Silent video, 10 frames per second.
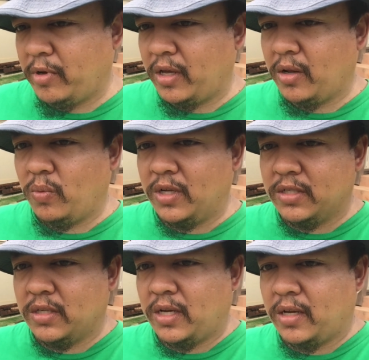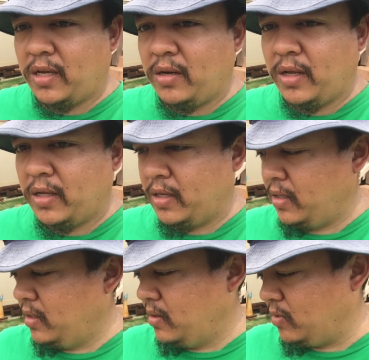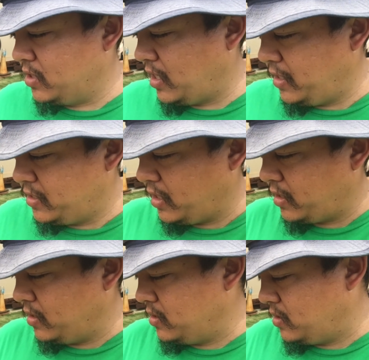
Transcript: again was 9 seconds.